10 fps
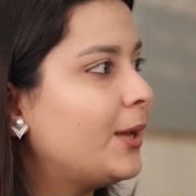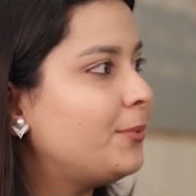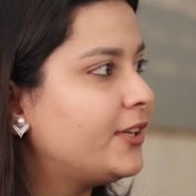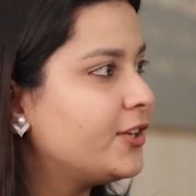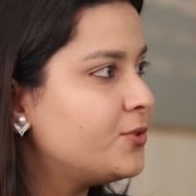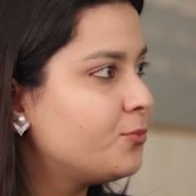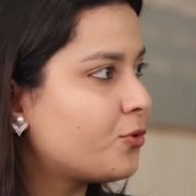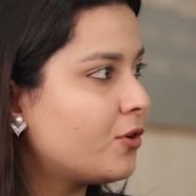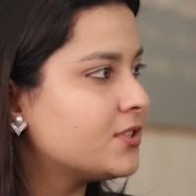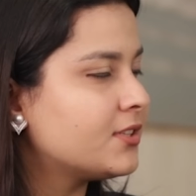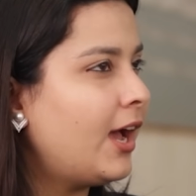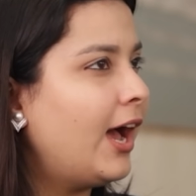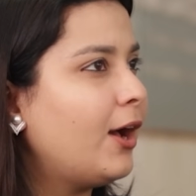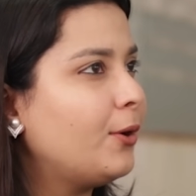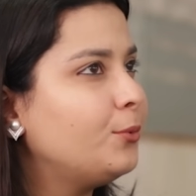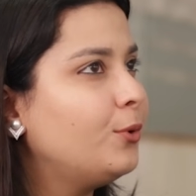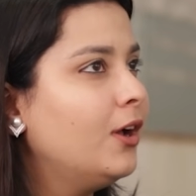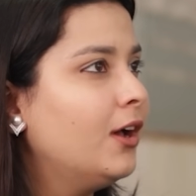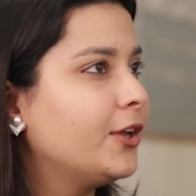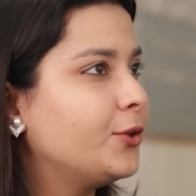the application process. How,
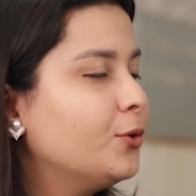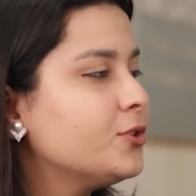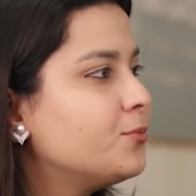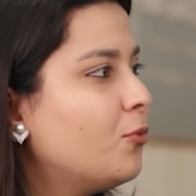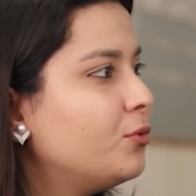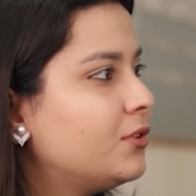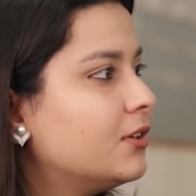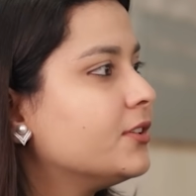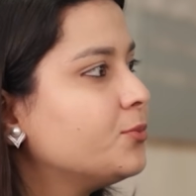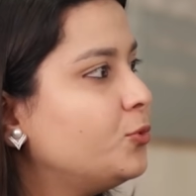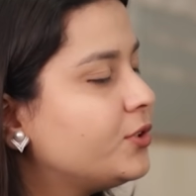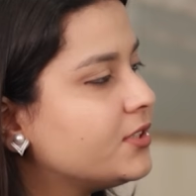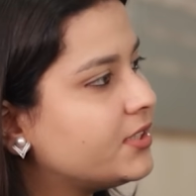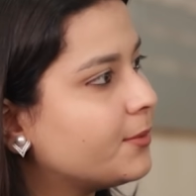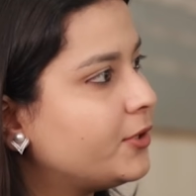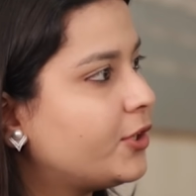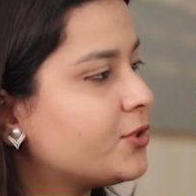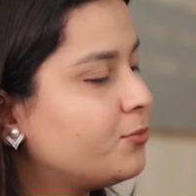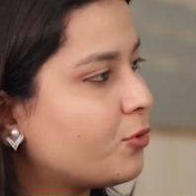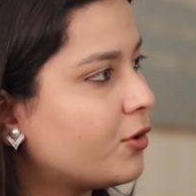smooth is the
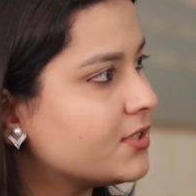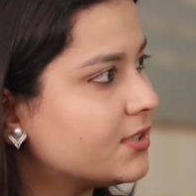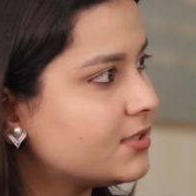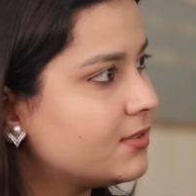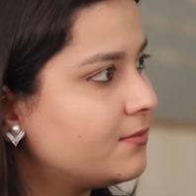application process?